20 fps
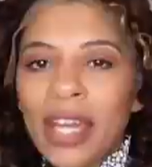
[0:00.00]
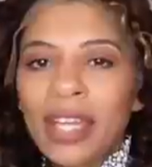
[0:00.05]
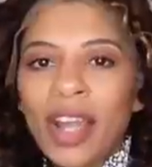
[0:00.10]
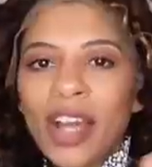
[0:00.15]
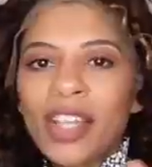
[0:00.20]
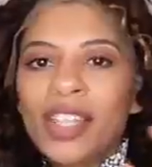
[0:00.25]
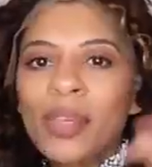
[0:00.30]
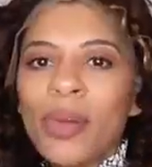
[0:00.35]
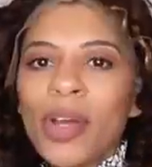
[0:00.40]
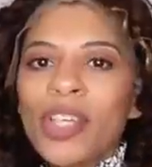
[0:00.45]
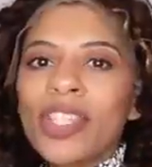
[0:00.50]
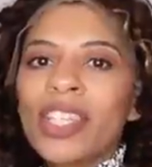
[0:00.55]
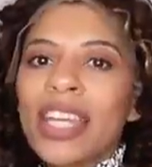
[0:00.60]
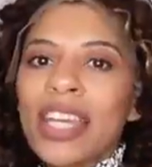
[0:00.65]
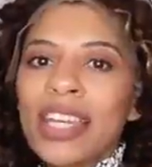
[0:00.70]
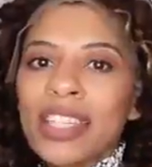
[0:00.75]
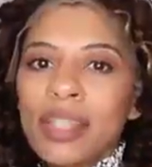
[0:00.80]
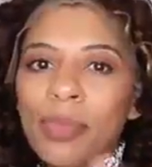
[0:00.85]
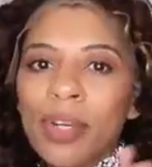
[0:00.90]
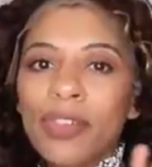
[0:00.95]
Now I suppose it
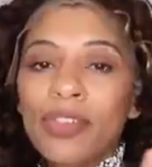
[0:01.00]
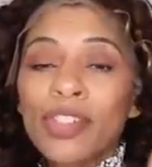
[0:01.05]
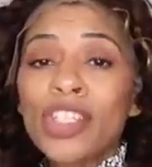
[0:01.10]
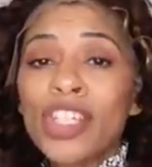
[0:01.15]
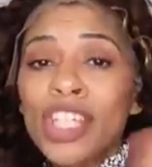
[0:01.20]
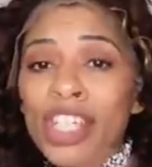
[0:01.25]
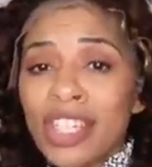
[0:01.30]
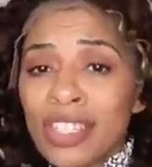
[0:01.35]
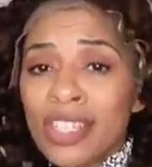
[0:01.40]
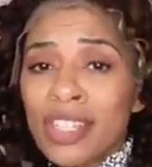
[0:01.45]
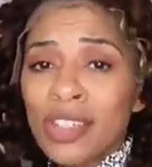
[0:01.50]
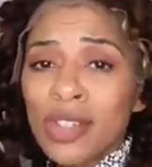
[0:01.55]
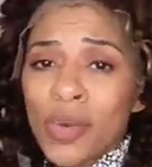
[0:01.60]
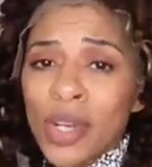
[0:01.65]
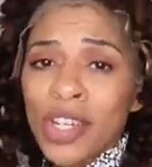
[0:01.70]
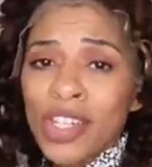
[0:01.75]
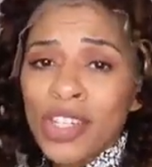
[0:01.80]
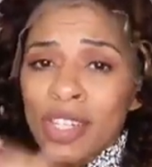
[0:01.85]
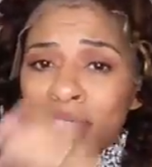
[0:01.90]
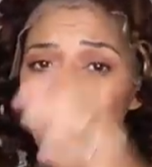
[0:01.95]
is a bit of a cheat
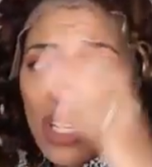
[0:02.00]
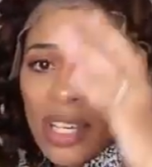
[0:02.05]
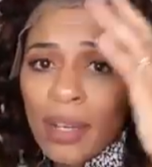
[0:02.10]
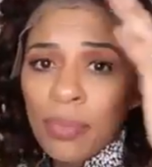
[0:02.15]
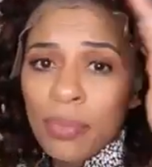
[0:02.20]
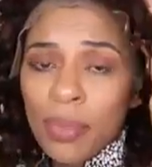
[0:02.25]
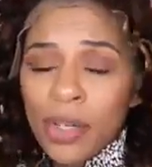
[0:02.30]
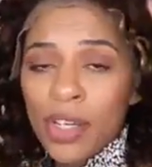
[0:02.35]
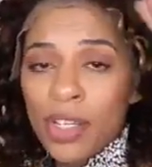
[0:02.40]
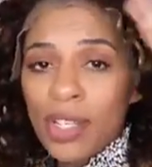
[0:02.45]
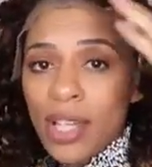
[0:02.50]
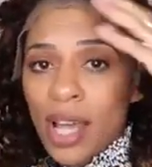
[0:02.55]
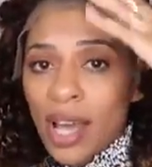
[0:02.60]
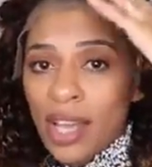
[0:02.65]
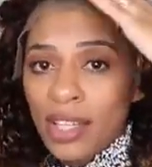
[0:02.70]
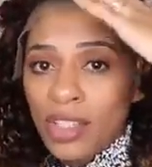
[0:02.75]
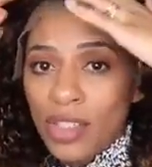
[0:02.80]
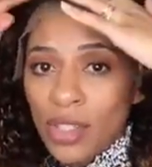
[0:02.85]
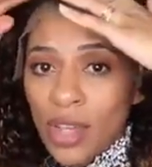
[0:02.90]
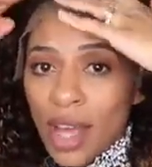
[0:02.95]
situation here because
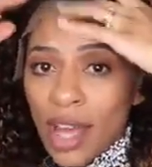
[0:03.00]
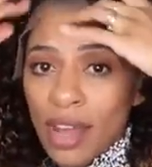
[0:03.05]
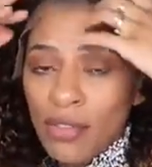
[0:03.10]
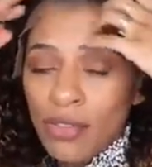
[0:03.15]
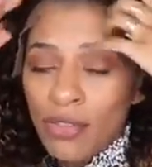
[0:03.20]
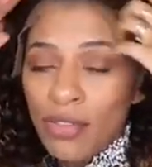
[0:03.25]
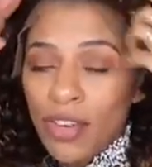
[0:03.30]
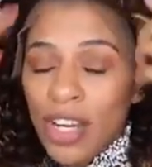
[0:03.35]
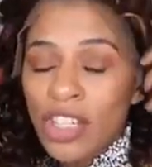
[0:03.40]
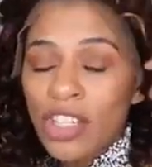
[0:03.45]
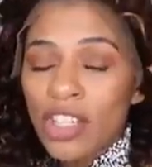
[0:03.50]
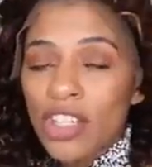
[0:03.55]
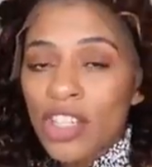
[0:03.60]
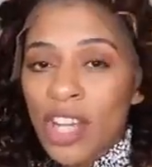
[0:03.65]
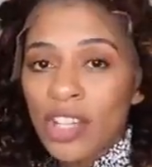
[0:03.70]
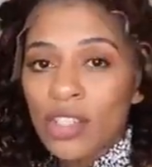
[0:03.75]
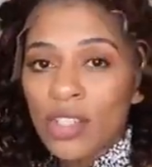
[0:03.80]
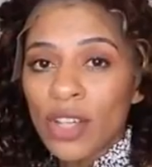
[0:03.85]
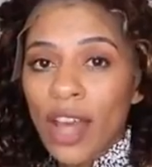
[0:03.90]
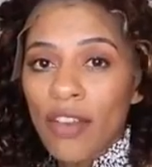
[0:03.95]
I do have fringe,
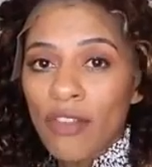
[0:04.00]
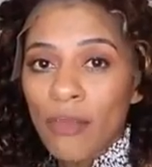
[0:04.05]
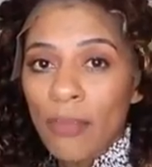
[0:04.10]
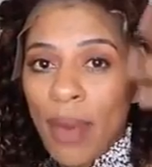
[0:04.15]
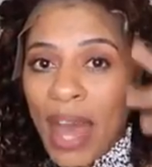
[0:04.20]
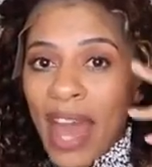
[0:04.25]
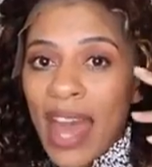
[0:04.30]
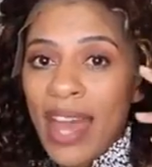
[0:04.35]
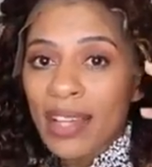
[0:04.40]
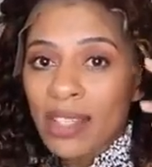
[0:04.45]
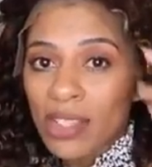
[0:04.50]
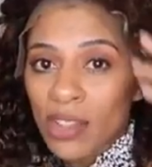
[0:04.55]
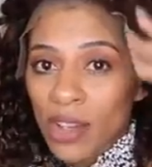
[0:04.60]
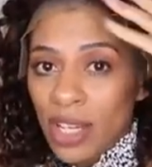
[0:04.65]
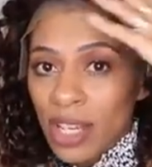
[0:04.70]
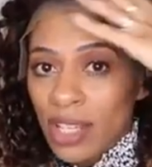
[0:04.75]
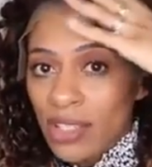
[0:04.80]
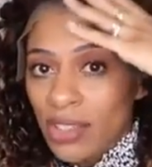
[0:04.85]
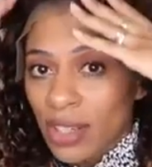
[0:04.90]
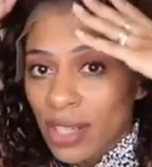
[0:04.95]
I do have bangs, so
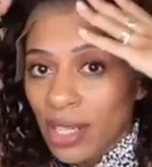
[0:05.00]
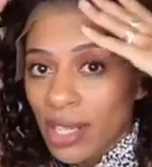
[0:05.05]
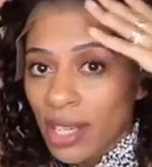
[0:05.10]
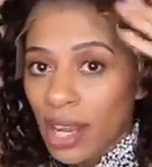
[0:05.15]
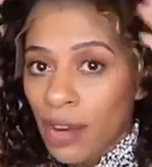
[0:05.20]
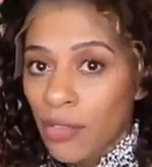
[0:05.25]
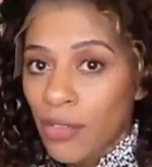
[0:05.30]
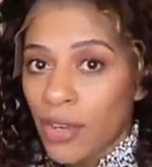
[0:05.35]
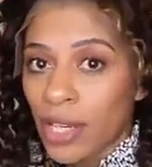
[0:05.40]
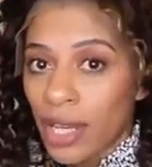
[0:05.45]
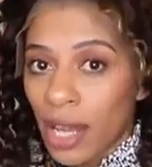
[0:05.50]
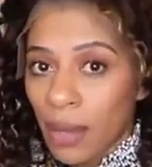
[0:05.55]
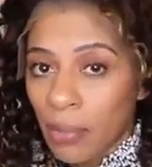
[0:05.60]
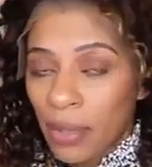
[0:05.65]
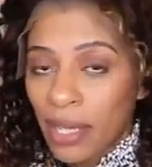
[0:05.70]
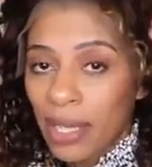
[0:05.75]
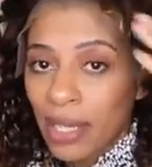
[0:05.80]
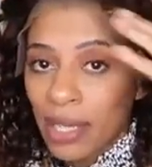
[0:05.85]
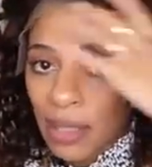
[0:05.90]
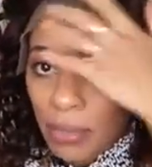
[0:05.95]
it is going to cover it up
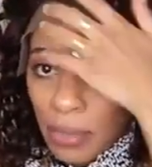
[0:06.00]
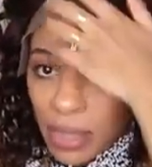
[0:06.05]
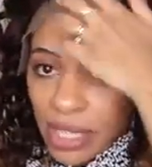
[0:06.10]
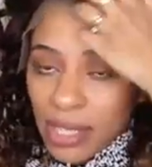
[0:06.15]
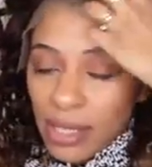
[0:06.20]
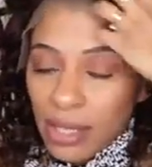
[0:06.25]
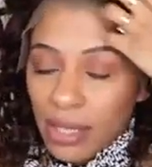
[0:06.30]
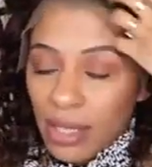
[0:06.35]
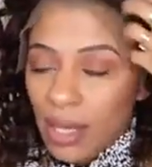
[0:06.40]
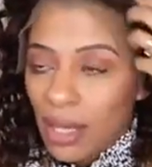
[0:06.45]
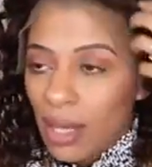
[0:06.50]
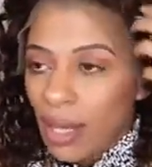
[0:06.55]
a little bit,